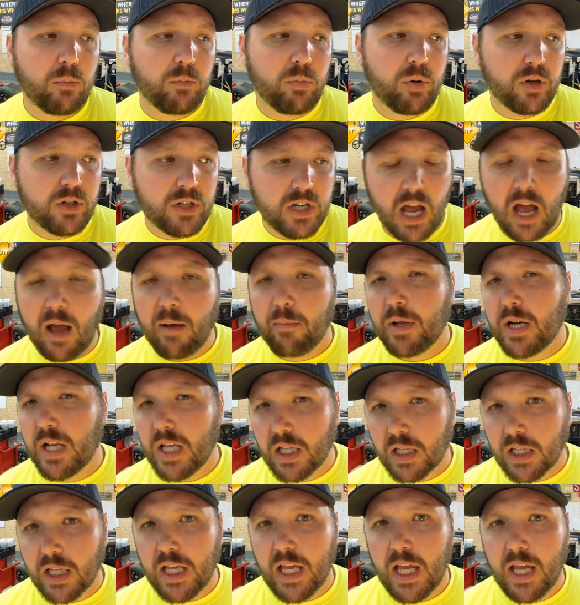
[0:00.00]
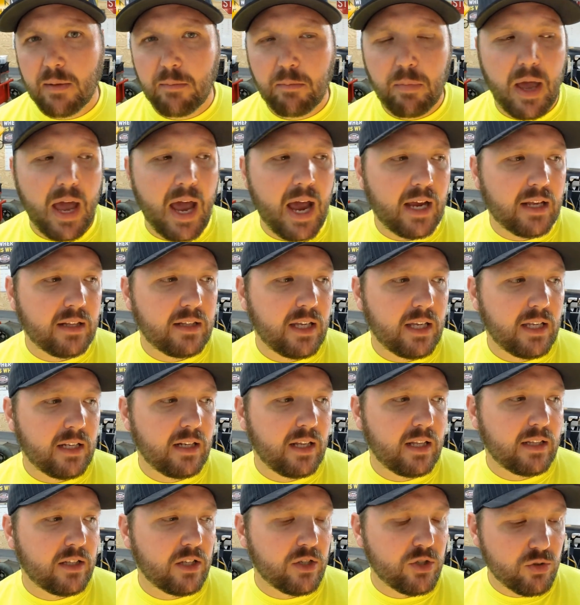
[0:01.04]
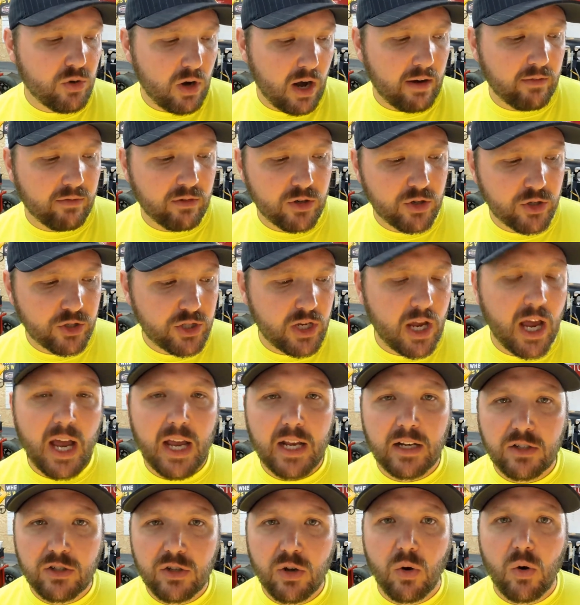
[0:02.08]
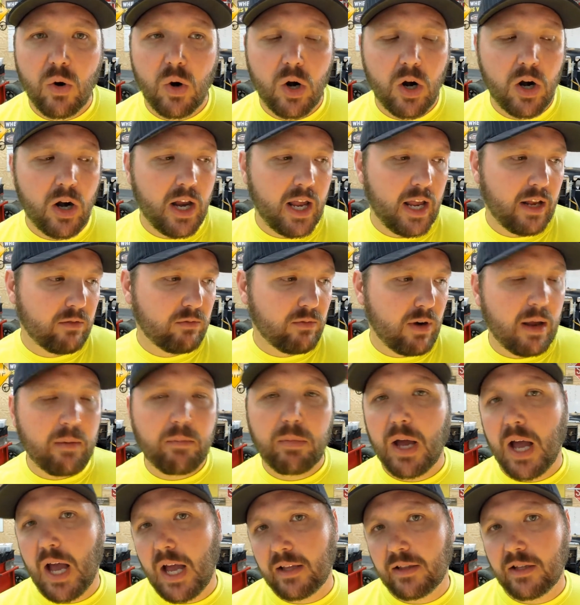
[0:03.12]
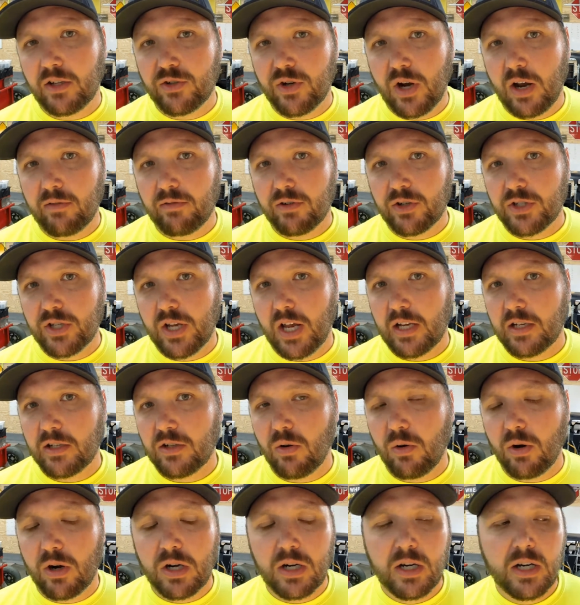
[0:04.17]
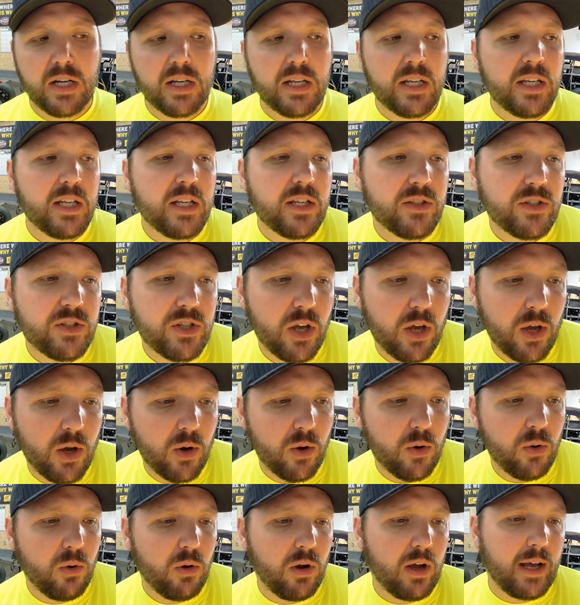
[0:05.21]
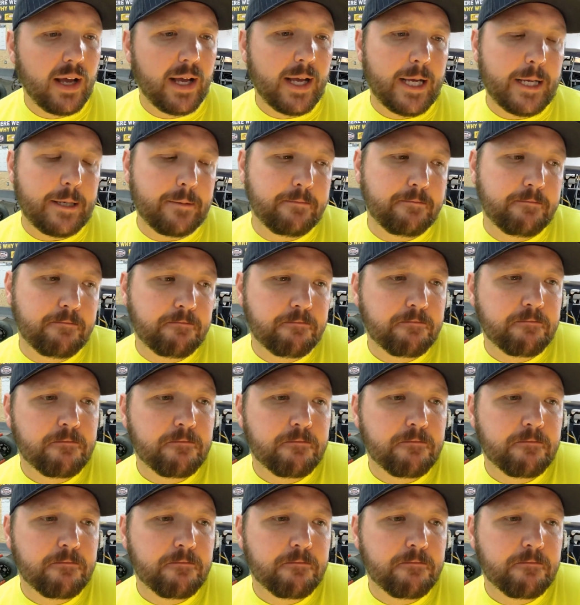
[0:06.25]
predominantly impacting at the driver's side door and right behind the driver's side door. So